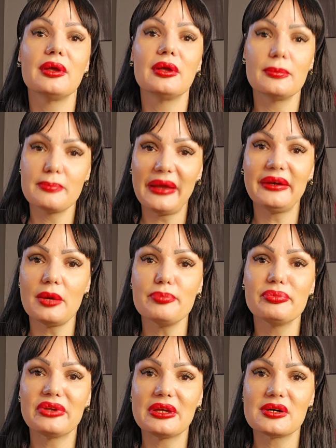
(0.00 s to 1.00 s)
man up
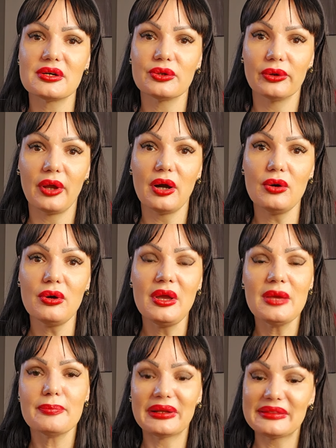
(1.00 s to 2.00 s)
here, you know.
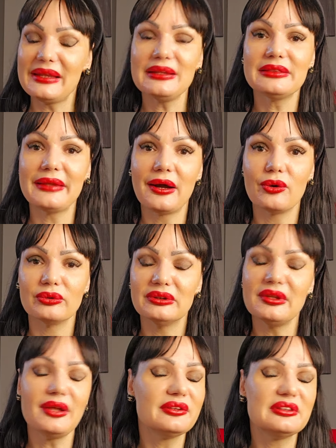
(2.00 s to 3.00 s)
But not now.
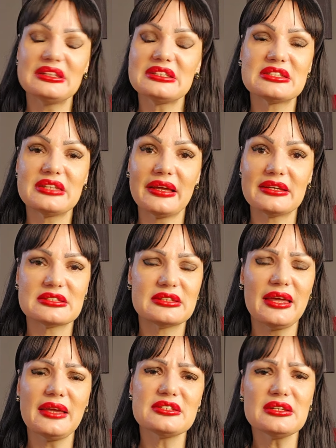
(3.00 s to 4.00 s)
Not these days.
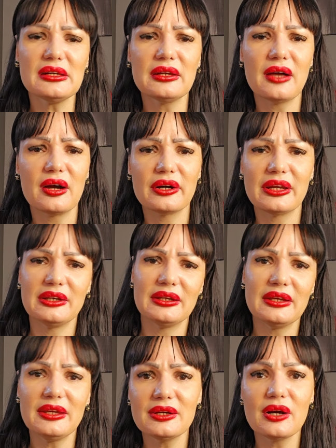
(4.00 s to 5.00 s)
They still are in
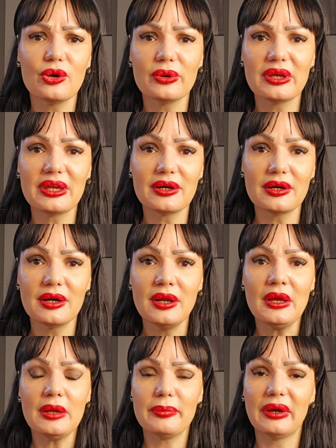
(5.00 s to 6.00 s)
ego here.
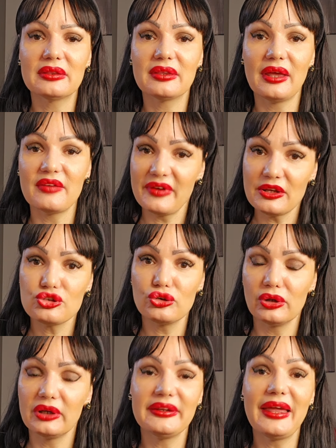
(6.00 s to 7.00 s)
But
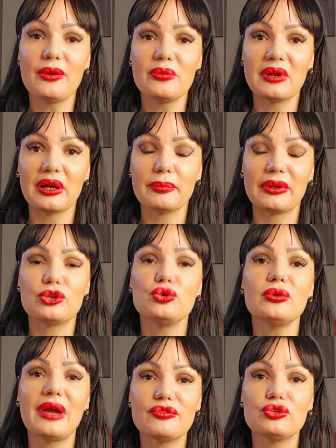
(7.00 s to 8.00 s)
eventually they will. But you have to